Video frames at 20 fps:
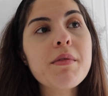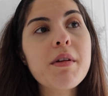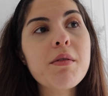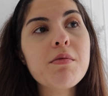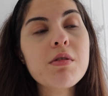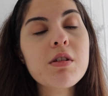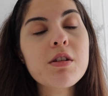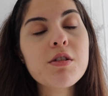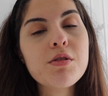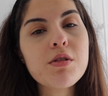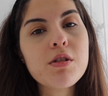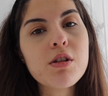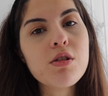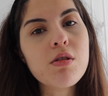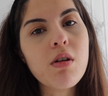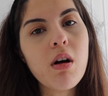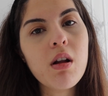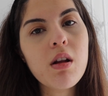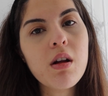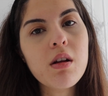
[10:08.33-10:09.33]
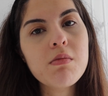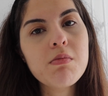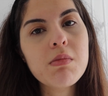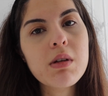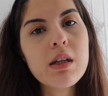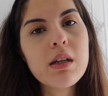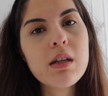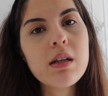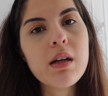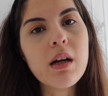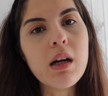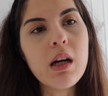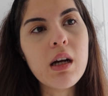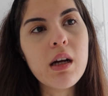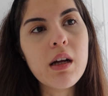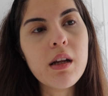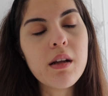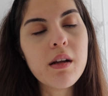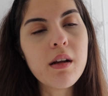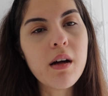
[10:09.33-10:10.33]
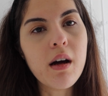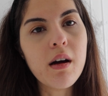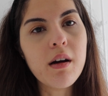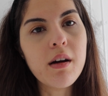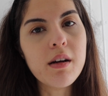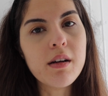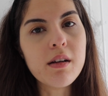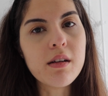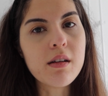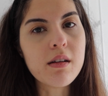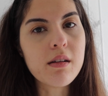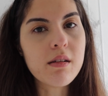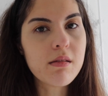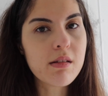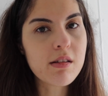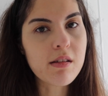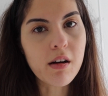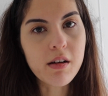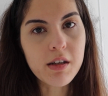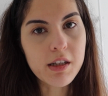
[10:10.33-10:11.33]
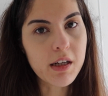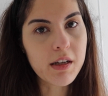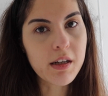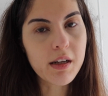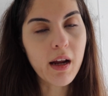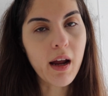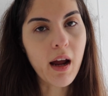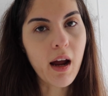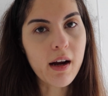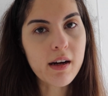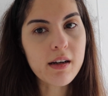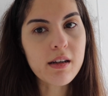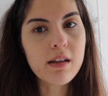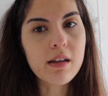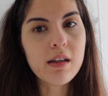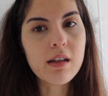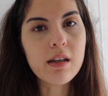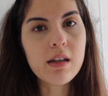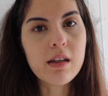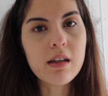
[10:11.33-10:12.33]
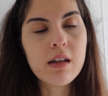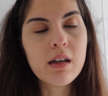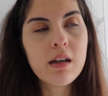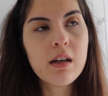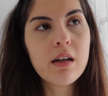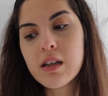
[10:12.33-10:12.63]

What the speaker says: That really took a toll on me and I started getting acne.